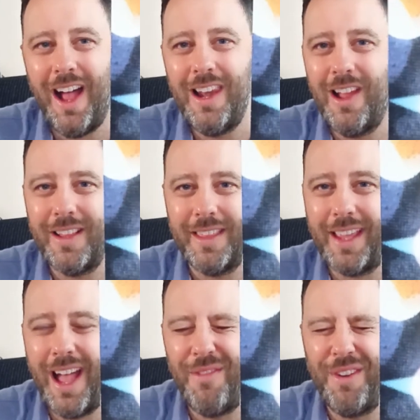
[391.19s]
I liked the
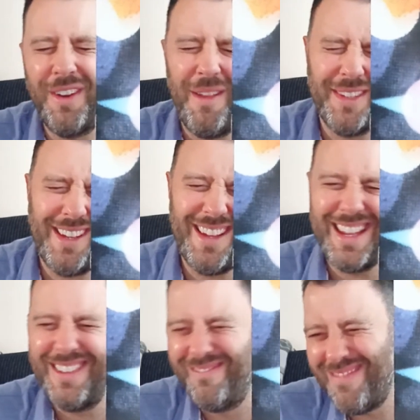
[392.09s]
cover, and I was
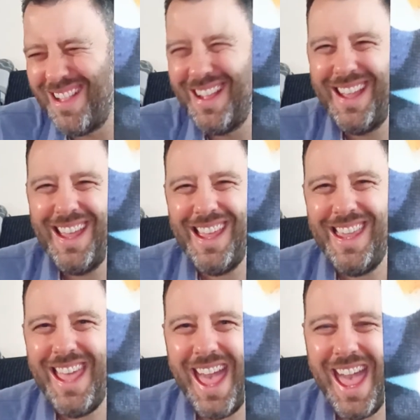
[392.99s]
like,
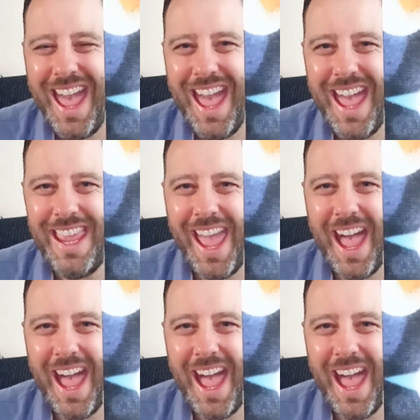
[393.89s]
yeah,